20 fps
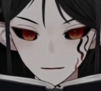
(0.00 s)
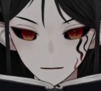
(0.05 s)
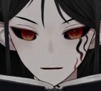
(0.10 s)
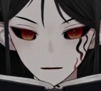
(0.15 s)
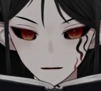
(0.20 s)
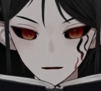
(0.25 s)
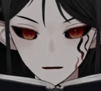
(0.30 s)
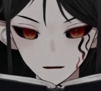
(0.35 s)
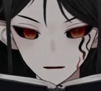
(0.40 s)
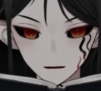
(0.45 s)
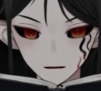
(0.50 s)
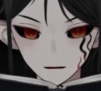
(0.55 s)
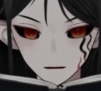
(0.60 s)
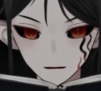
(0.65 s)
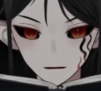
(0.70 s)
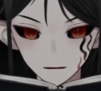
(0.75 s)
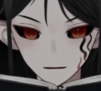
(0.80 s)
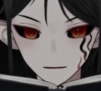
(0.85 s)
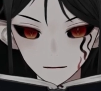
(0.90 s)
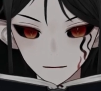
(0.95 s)
We
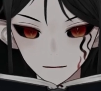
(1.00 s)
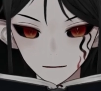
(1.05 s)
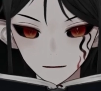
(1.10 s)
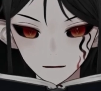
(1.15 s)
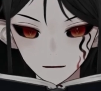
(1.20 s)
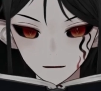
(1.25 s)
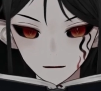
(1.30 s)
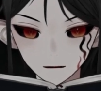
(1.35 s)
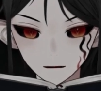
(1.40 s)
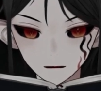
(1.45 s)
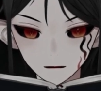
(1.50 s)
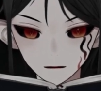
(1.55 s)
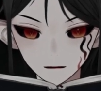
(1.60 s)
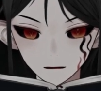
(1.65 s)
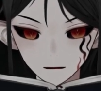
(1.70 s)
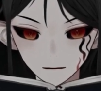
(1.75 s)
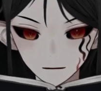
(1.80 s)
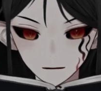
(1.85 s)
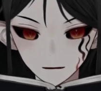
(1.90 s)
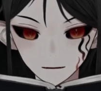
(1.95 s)
used
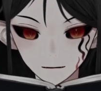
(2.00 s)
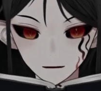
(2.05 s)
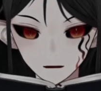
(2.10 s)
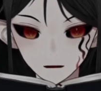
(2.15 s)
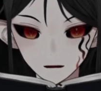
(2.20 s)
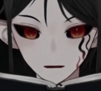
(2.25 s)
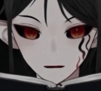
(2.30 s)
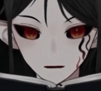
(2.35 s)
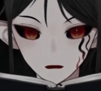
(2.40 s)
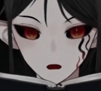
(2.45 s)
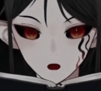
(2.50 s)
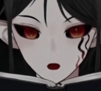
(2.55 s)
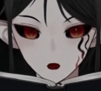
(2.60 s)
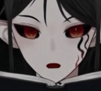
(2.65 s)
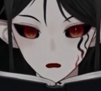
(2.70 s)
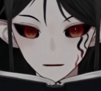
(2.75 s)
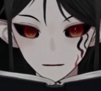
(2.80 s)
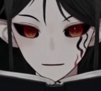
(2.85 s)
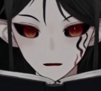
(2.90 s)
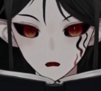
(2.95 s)
the tin
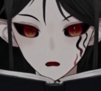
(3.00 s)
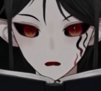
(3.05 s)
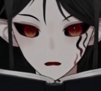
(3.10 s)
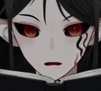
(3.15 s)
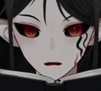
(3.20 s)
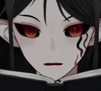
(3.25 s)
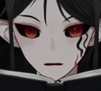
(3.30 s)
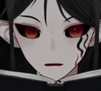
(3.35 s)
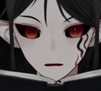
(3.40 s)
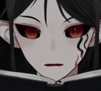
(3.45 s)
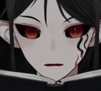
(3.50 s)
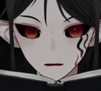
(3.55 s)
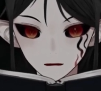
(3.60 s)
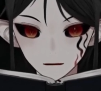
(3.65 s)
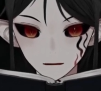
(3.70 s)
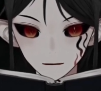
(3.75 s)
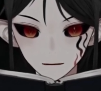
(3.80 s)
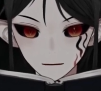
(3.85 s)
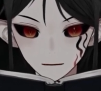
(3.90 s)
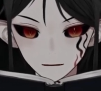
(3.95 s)
can phone.
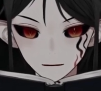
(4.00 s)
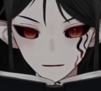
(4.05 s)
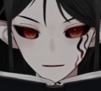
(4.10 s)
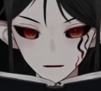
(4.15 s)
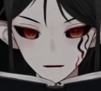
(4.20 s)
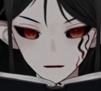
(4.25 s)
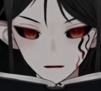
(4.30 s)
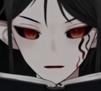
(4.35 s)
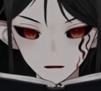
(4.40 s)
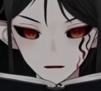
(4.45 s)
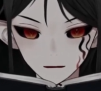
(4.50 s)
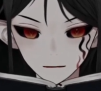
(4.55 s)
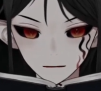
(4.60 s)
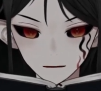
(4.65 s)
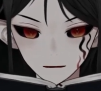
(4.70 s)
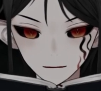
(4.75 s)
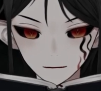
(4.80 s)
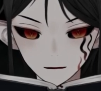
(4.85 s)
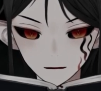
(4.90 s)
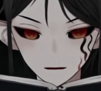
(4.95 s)

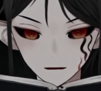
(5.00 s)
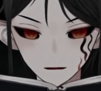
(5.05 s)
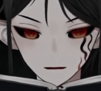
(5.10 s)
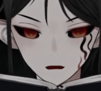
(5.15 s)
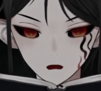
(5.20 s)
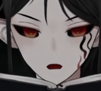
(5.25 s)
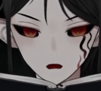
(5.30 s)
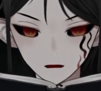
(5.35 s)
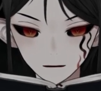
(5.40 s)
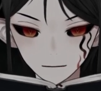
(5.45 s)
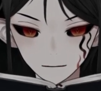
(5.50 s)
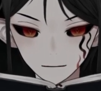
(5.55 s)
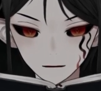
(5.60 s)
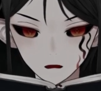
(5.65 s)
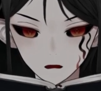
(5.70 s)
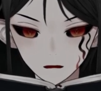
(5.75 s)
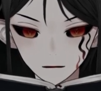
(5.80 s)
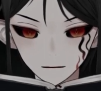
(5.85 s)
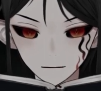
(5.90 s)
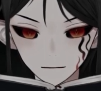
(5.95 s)
The tin can
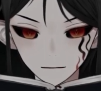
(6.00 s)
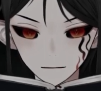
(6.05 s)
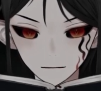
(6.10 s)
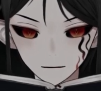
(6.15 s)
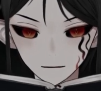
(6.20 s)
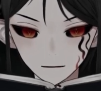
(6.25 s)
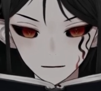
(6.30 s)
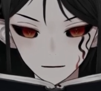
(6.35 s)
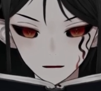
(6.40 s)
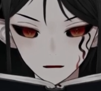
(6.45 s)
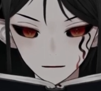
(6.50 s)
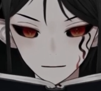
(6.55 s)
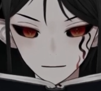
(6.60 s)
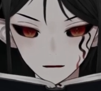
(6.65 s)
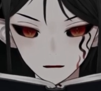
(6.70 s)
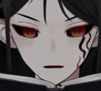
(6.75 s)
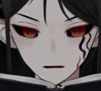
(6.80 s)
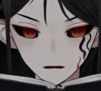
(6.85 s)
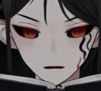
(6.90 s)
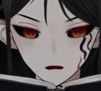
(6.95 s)
phones were
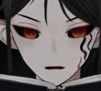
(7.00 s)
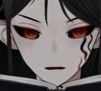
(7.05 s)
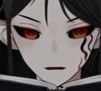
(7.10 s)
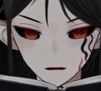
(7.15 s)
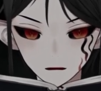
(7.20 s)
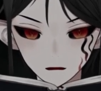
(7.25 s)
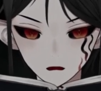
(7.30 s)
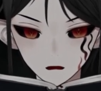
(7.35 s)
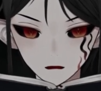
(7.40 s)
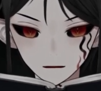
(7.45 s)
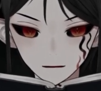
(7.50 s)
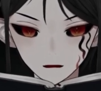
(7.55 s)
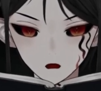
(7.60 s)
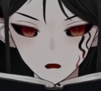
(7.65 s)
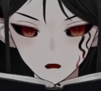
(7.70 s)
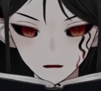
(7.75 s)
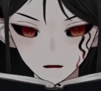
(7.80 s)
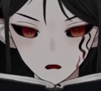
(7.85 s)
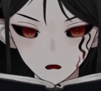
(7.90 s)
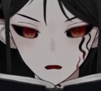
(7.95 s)
something we had cooked
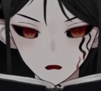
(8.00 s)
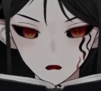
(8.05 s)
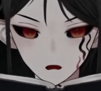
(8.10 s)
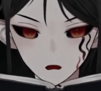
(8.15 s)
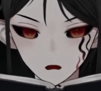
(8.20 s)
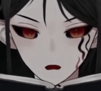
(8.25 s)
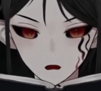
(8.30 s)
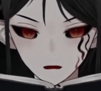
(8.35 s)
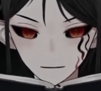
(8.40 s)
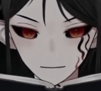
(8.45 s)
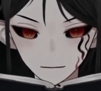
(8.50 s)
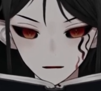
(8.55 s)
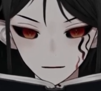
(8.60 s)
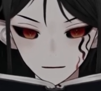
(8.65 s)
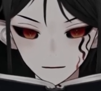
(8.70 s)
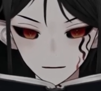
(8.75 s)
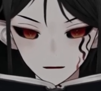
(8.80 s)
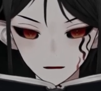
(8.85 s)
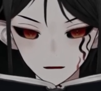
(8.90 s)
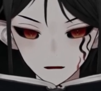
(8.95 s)
up after
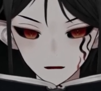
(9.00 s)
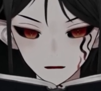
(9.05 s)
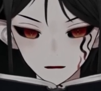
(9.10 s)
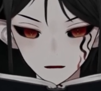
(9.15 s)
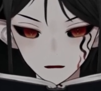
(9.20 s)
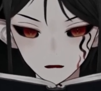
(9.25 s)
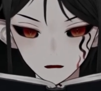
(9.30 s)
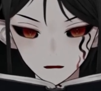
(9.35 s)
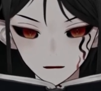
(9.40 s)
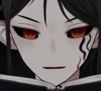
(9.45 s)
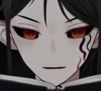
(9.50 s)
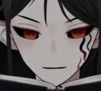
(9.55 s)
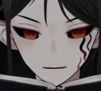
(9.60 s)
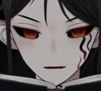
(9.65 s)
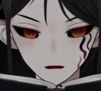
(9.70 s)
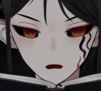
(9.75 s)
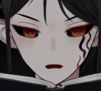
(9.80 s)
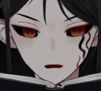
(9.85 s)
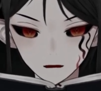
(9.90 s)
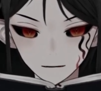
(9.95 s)
seeing it on a
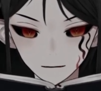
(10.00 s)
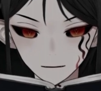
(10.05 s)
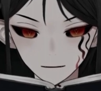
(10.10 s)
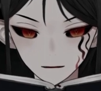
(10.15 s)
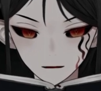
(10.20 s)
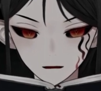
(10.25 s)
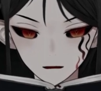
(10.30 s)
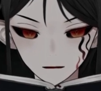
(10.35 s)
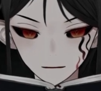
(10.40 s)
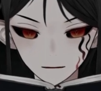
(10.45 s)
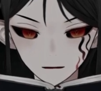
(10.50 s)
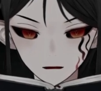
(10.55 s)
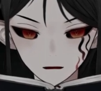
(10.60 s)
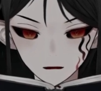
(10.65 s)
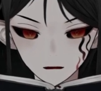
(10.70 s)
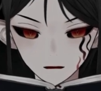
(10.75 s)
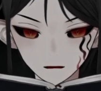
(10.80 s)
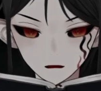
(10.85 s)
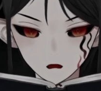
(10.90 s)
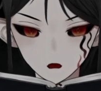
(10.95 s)
science TV
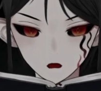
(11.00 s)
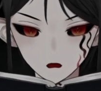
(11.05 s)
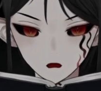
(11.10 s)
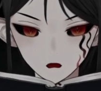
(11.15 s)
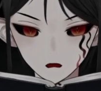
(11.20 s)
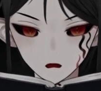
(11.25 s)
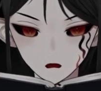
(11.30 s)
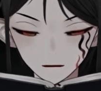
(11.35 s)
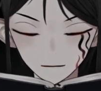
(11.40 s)
show.